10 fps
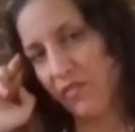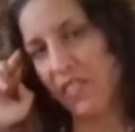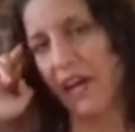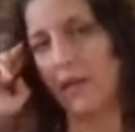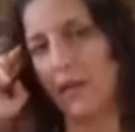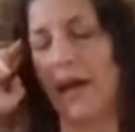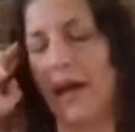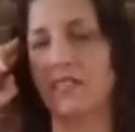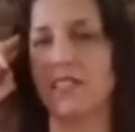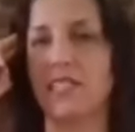the head back
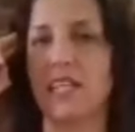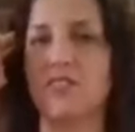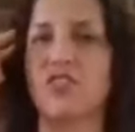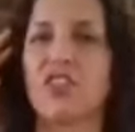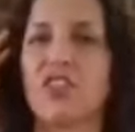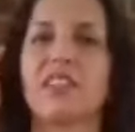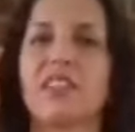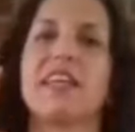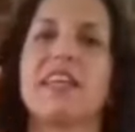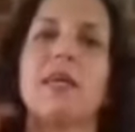to center and
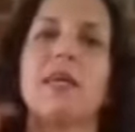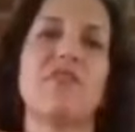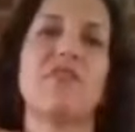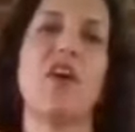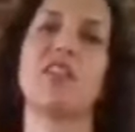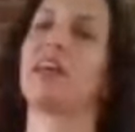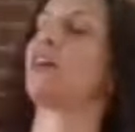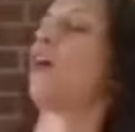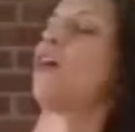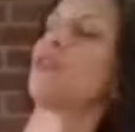let it keep falling
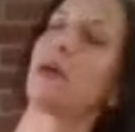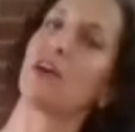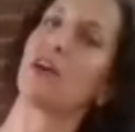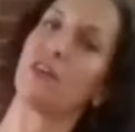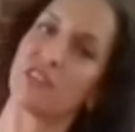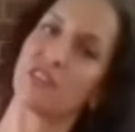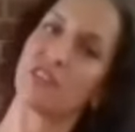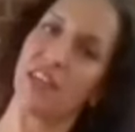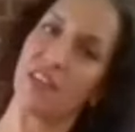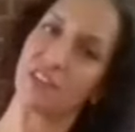all the way over to
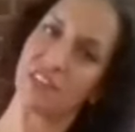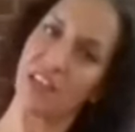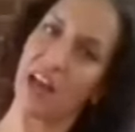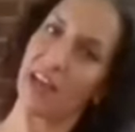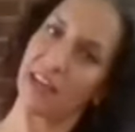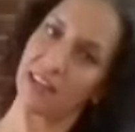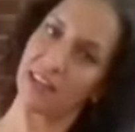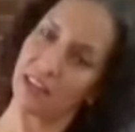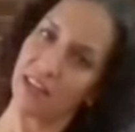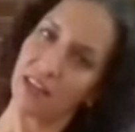the other side.
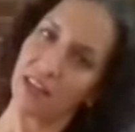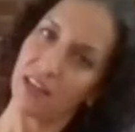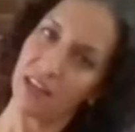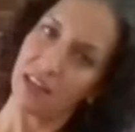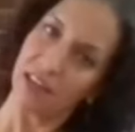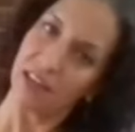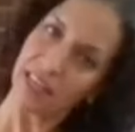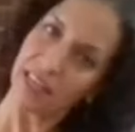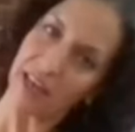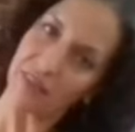And
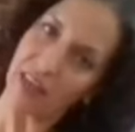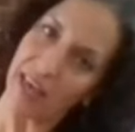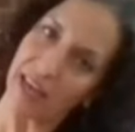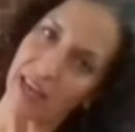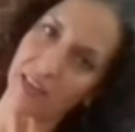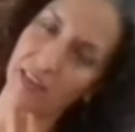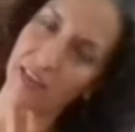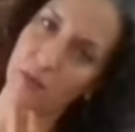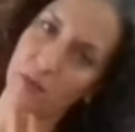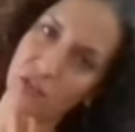again, the hand can
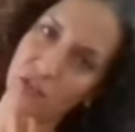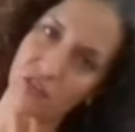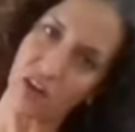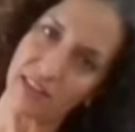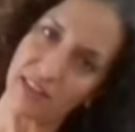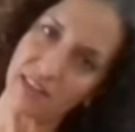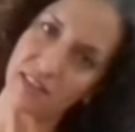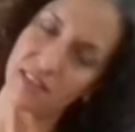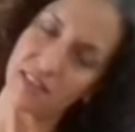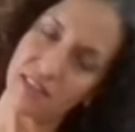come to
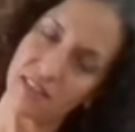rest.